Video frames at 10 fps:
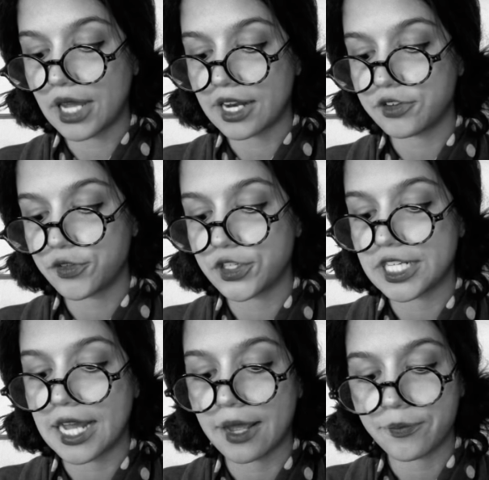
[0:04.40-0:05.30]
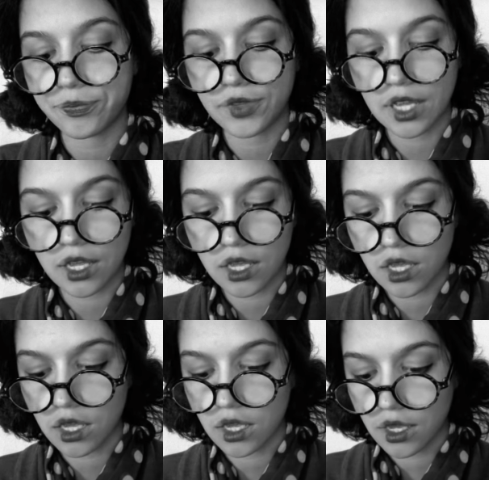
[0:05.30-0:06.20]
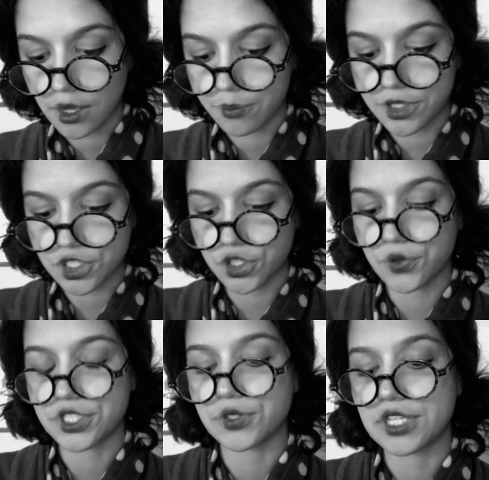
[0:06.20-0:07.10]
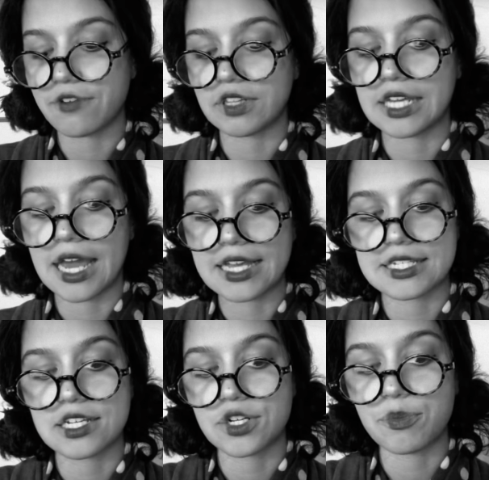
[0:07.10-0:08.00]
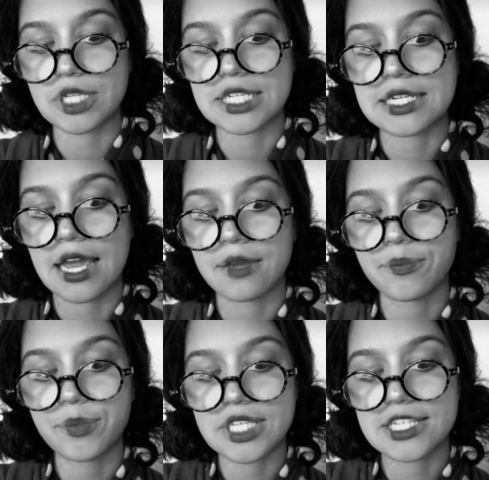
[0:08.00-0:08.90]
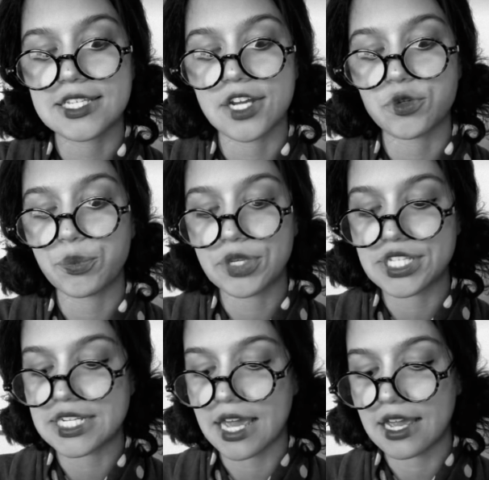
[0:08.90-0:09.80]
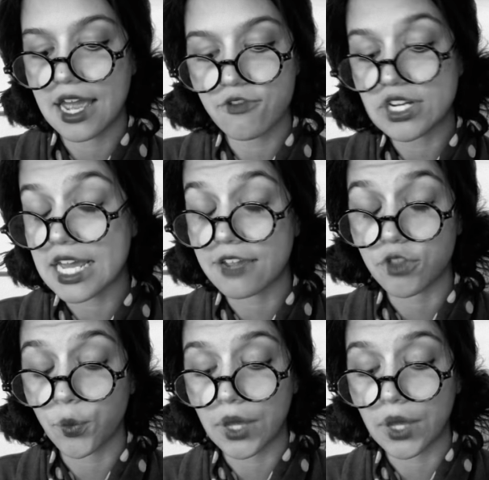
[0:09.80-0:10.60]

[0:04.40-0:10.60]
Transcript: planner for today. Mr. Crystal definitely has such a busy day. Busy schedule, busy day. Every day.